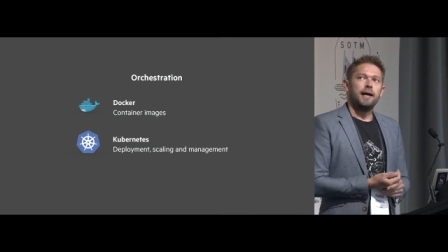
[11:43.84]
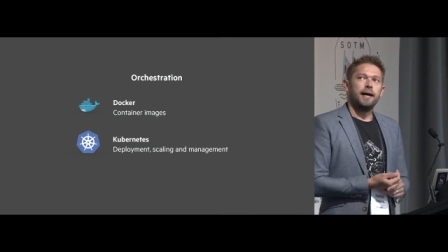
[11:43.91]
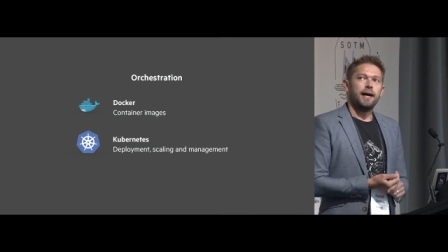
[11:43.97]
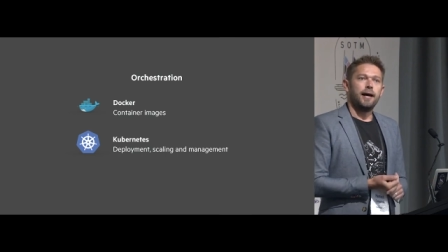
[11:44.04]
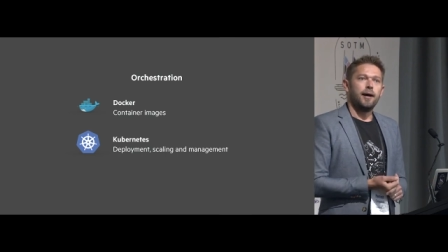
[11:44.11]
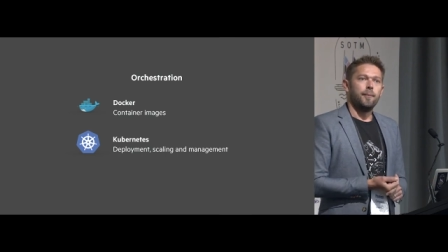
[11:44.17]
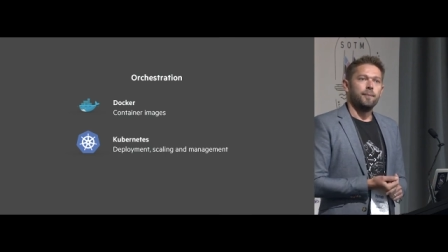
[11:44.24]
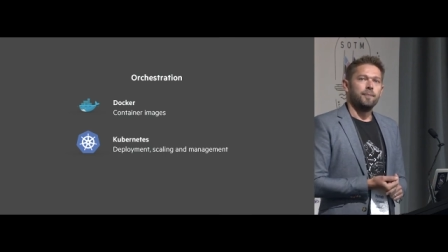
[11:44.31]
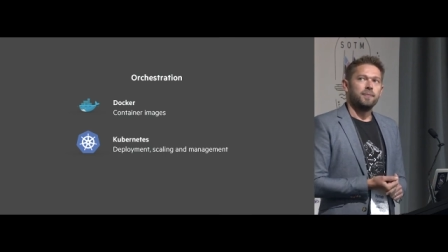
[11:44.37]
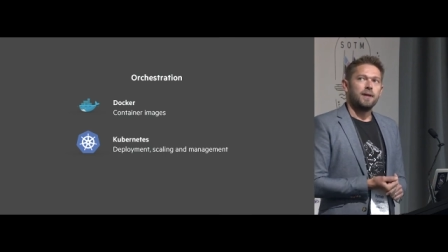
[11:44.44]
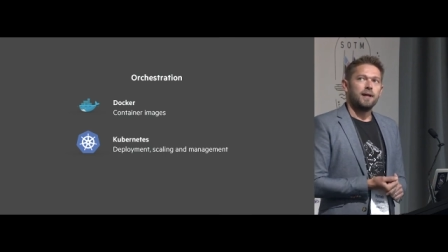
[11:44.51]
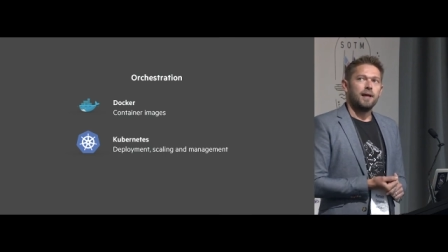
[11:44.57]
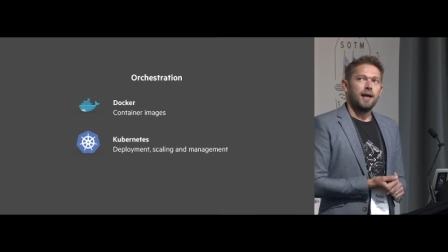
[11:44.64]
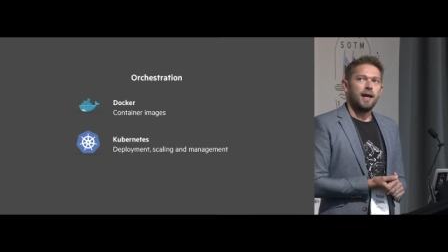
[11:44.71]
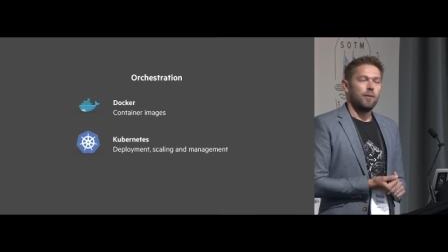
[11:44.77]
Um,
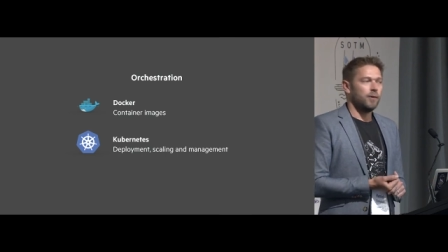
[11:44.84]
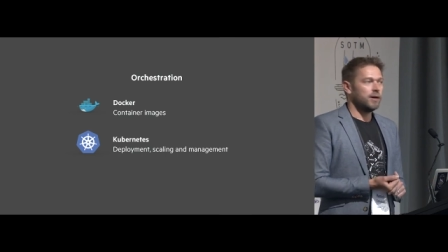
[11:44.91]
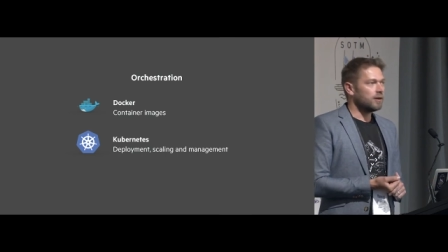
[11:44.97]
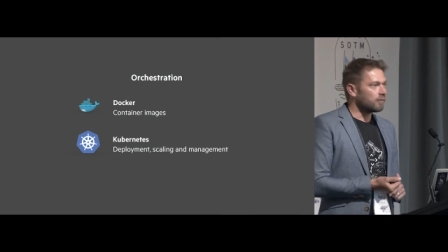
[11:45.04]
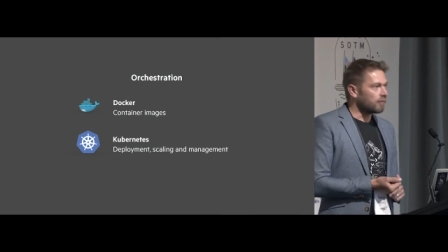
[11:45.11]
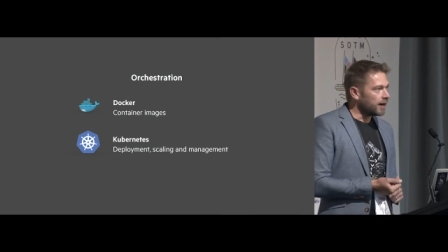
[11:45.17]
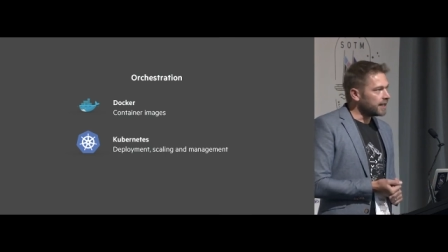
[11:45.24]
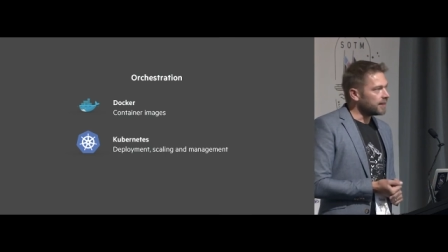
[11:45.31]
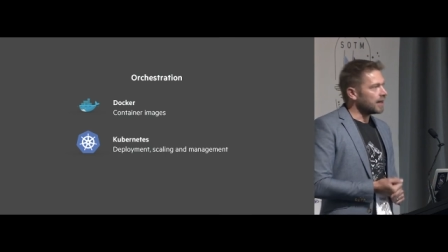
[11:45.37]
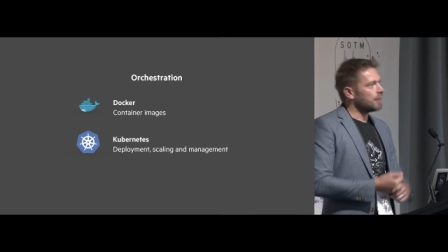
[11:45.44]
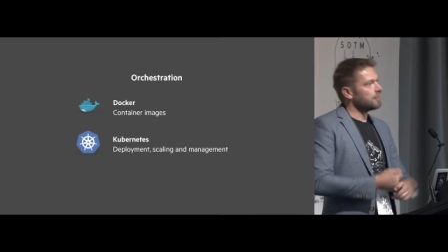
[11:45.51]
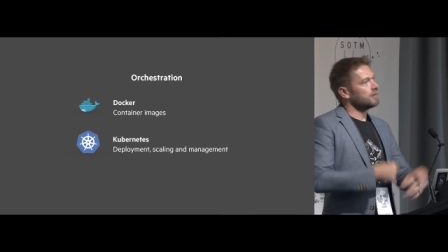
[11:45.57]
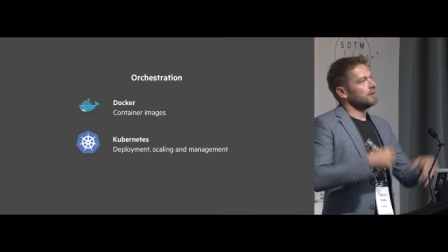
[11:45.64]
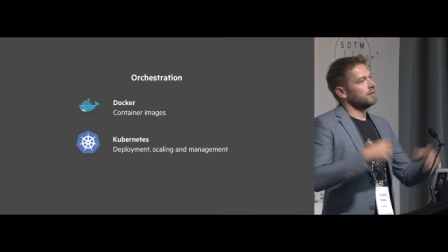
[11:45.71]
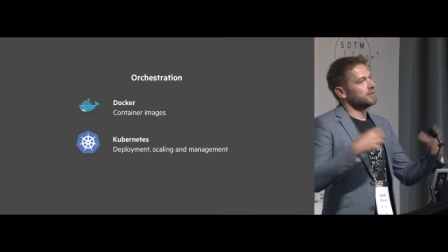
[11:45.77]
and when you're running the
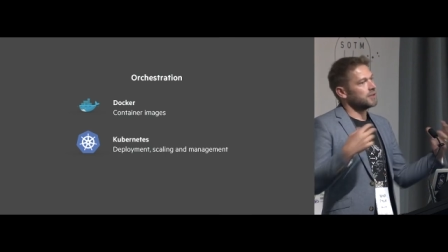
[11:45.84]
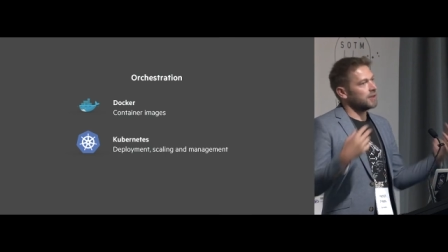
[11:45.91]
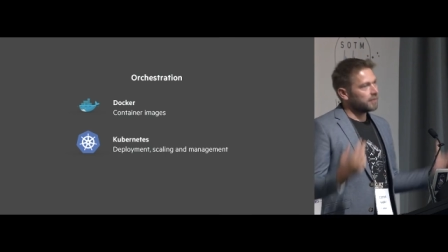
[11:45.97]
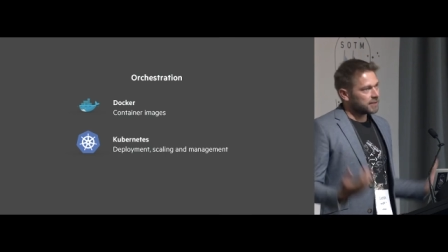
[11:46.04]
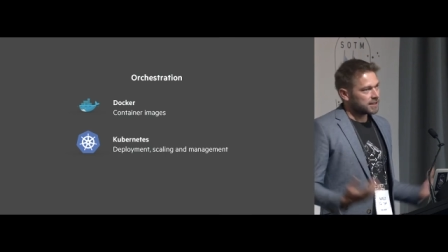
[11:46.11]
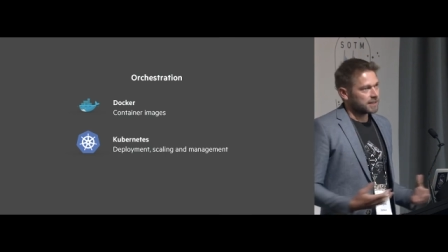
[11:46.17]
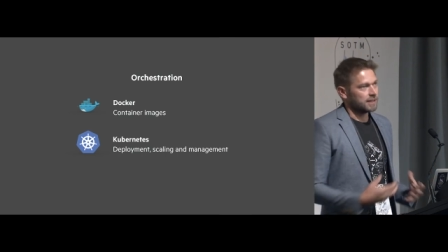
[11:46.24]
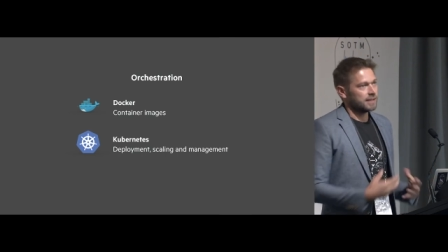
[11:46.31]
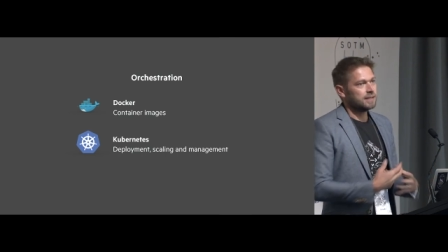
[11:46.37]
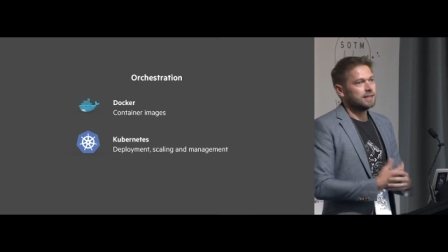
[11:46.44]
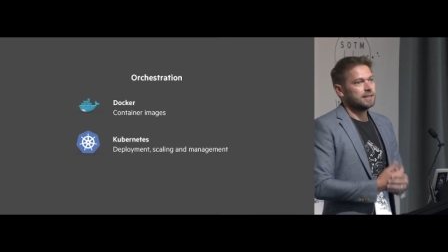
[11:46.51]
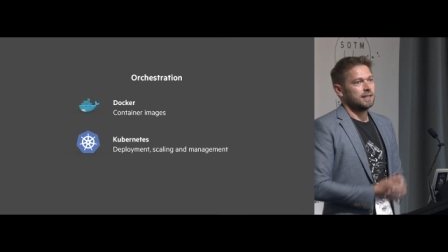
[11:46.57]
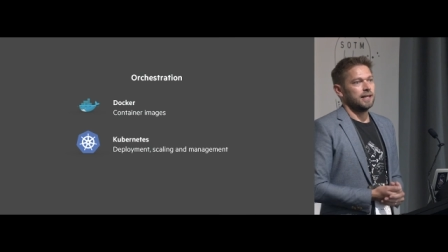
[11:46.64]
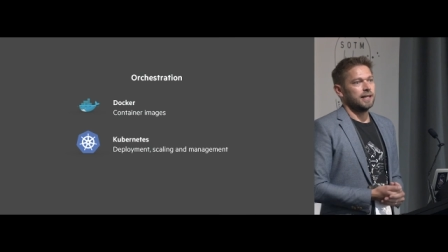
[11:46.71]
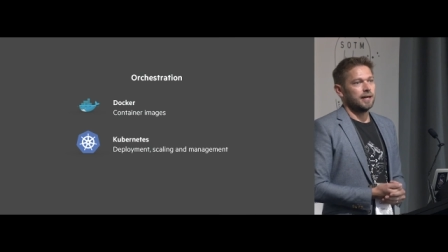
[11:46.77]
number of
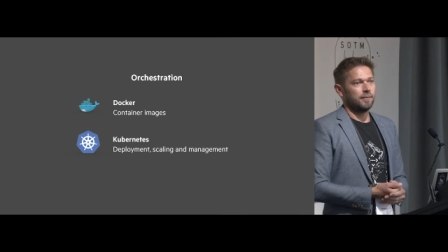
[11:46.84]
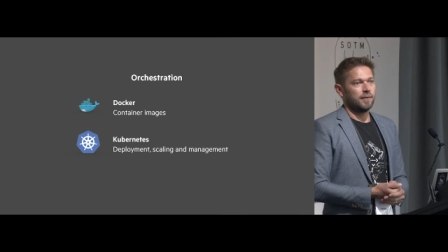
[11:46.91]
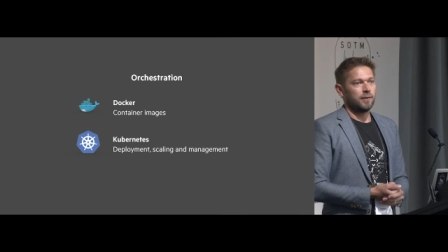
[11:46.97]
services um,